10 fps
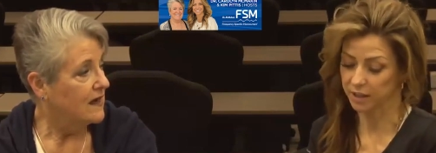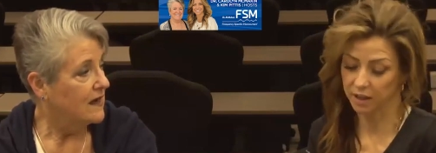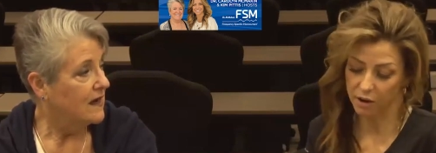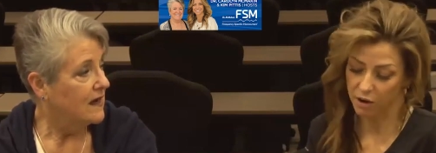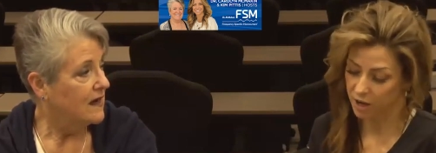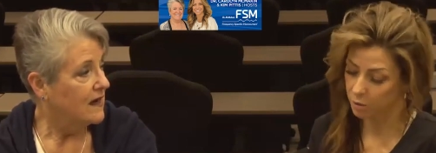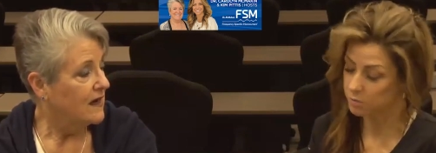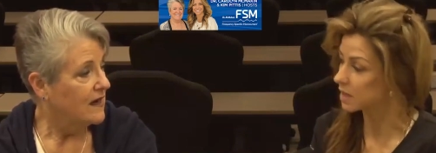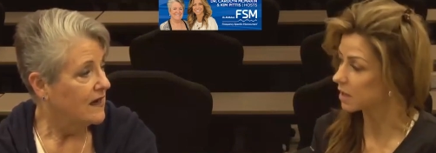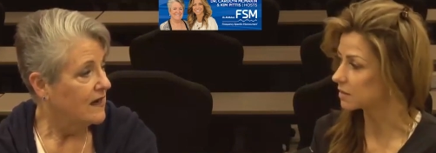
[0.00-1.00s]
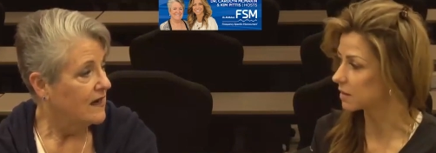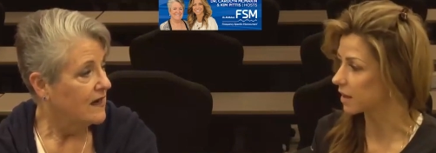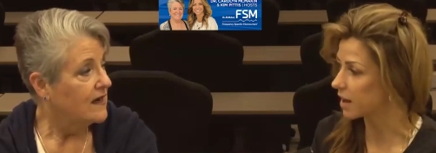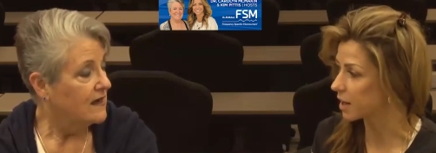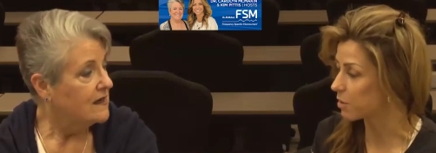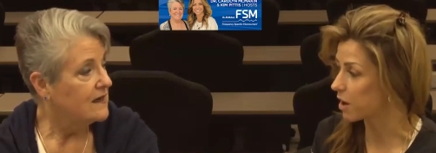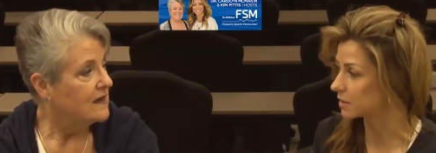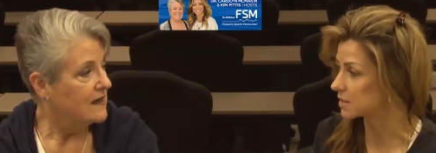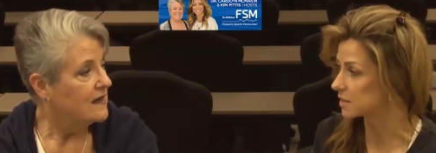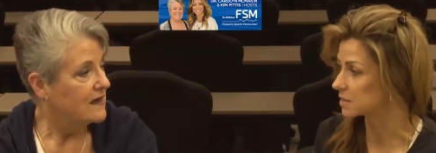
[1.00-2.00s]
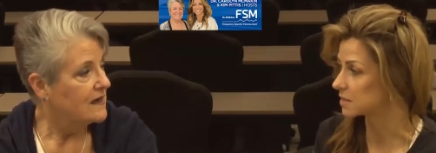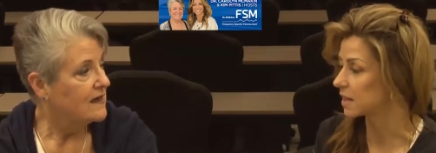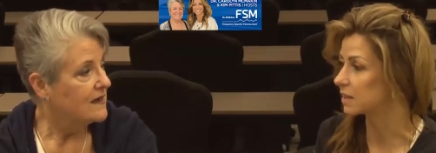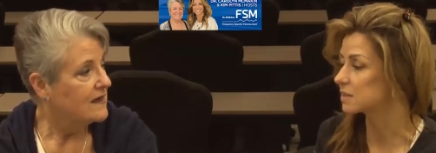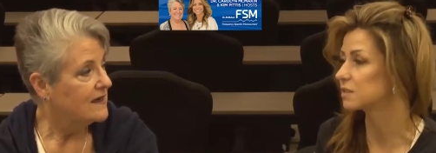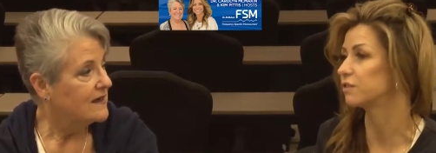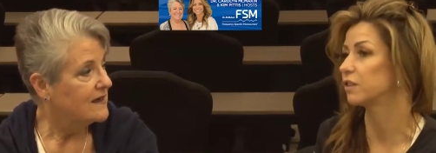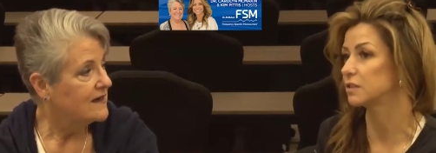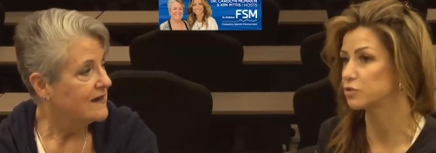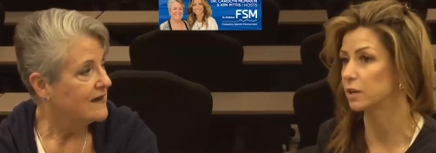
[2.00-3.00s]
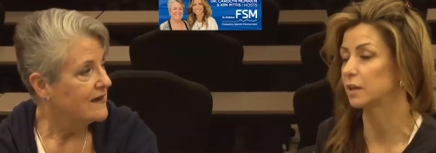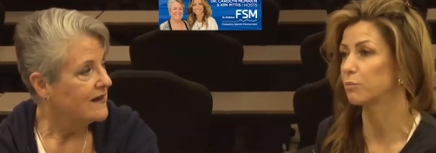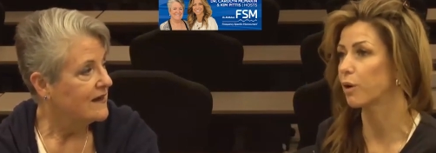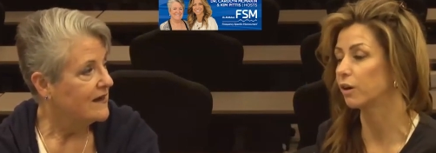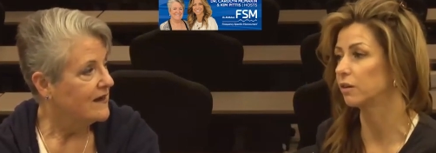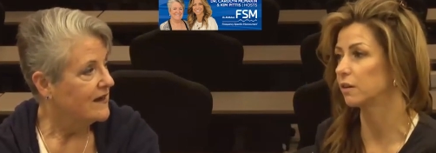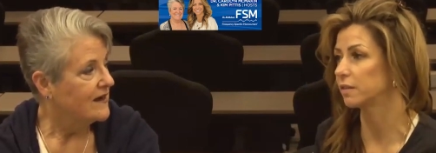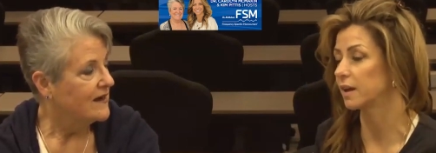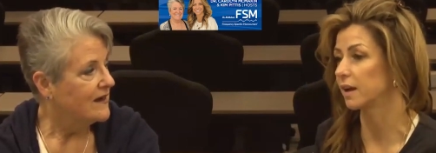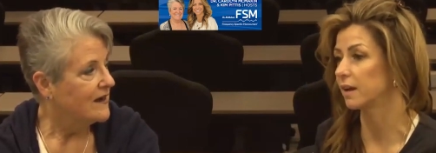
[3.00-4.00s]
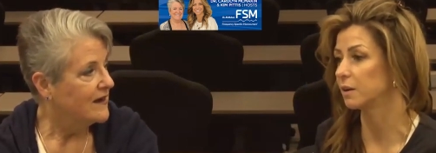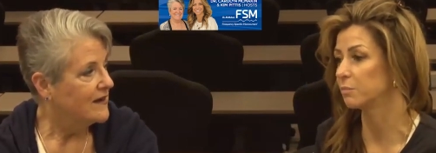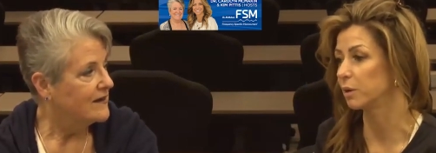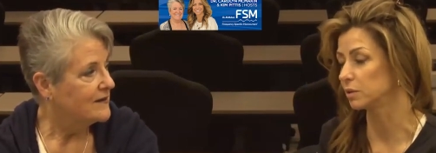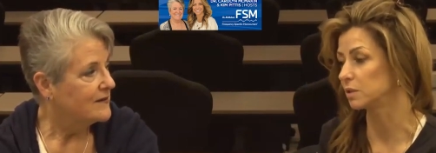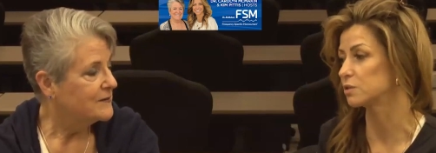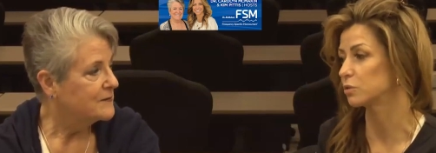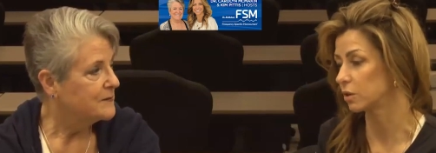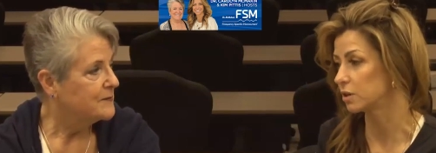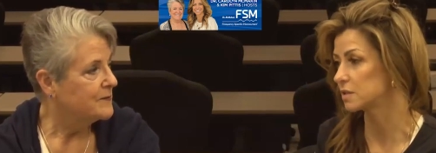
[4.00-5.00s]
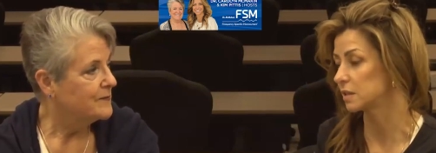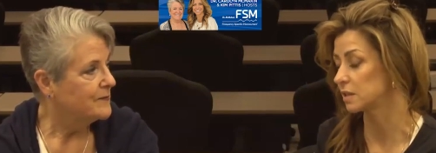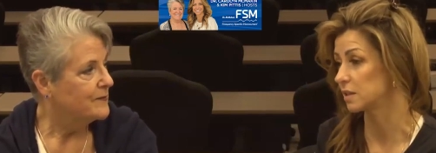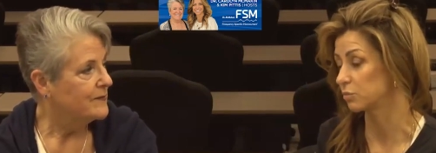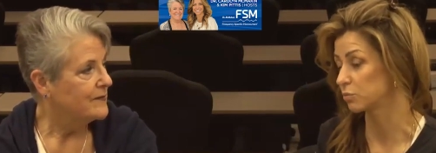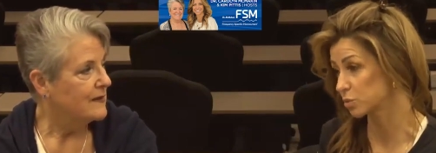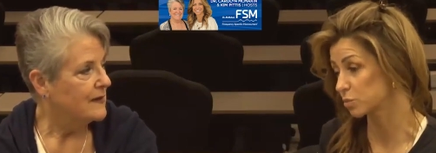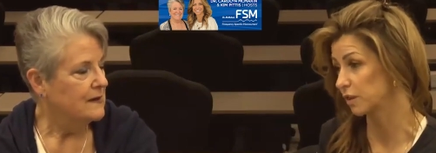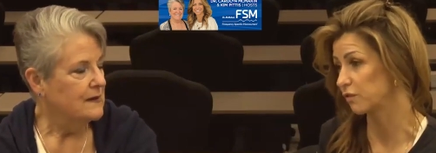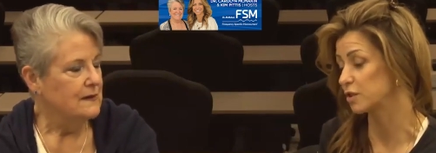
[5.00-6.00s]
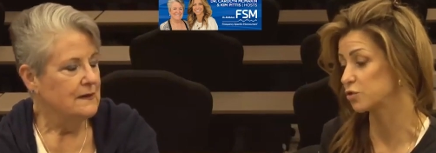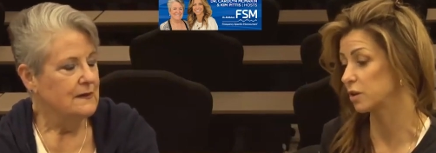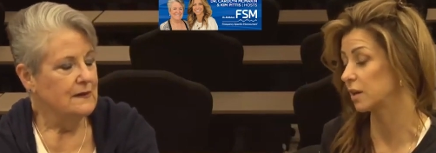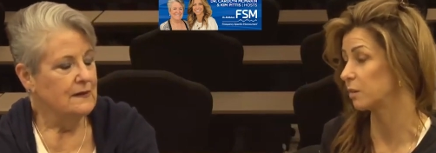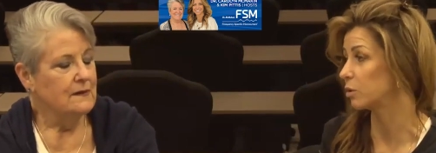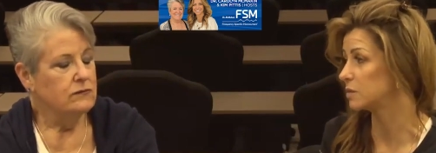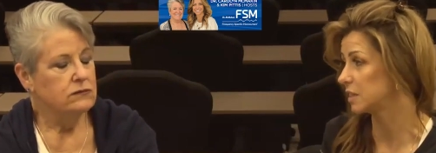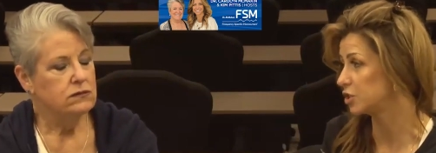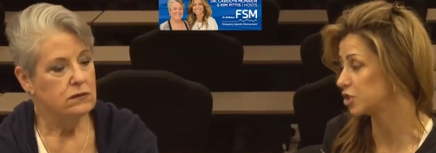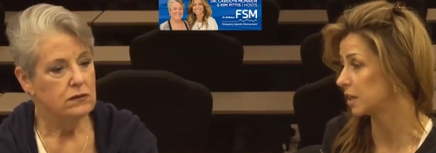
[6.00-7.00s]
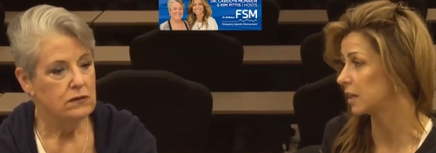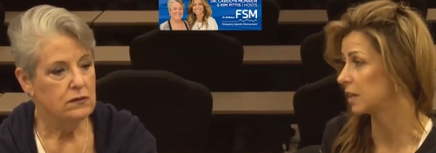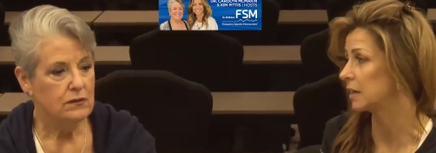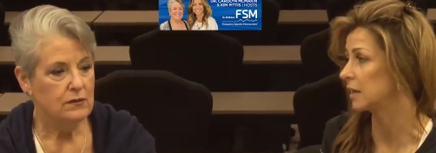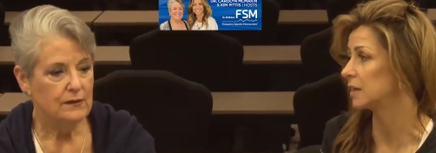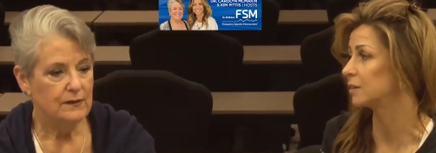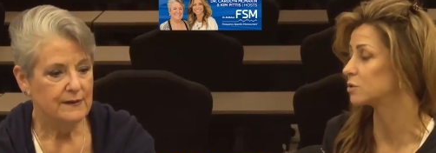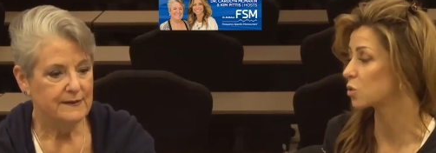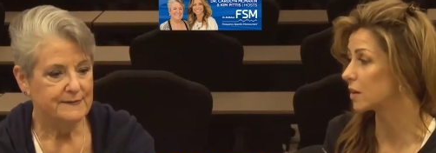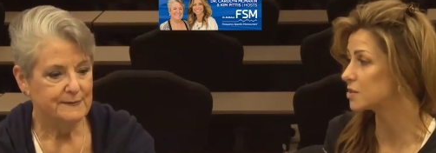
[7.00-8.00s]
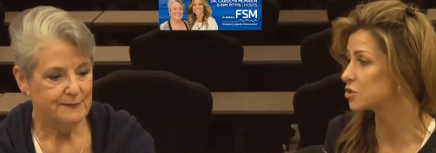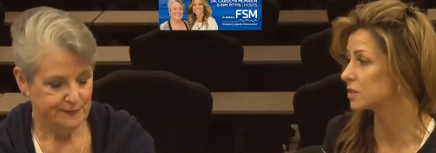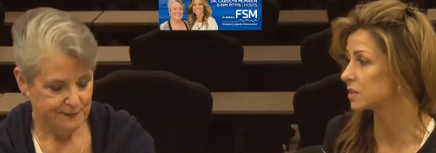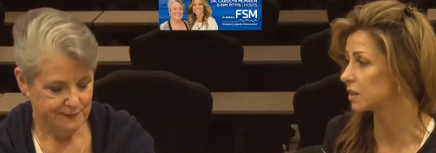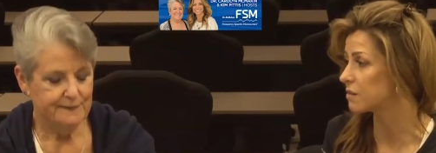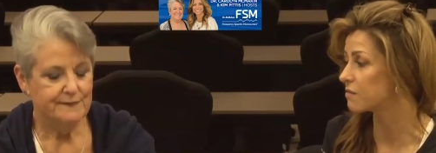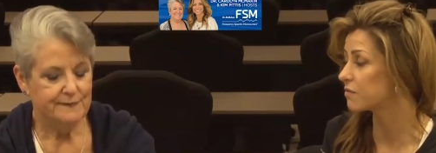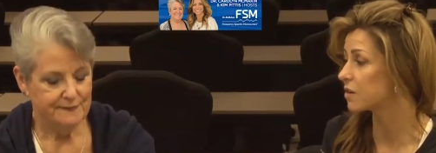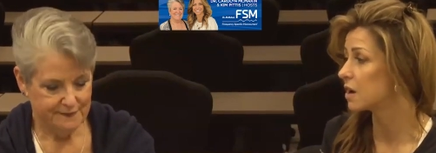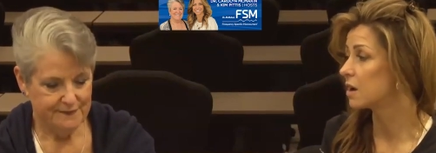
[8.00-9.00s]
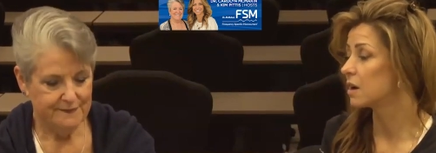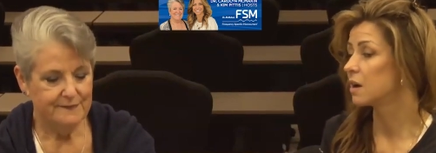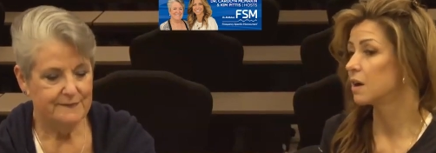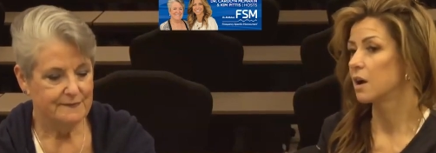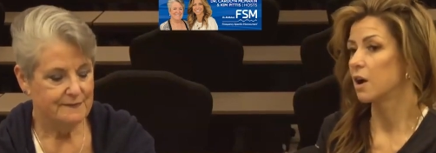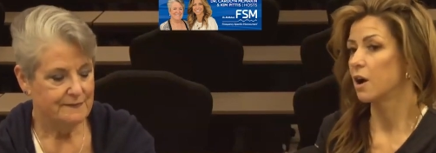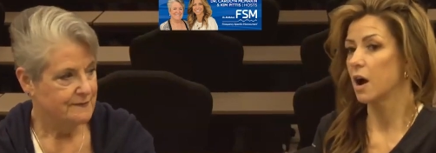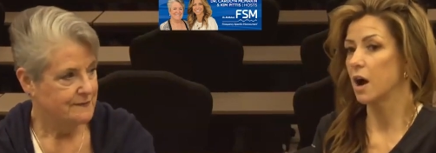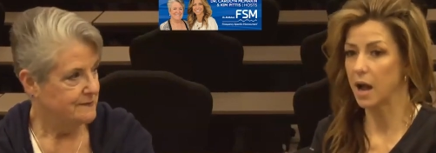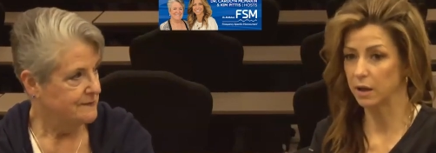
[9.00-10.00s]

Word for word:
Speaker 1: Again, it all comes down to that hypothesis. And that is the frustrating part that about this course. And it, it's really frustrating about teaching it and getting those questions of how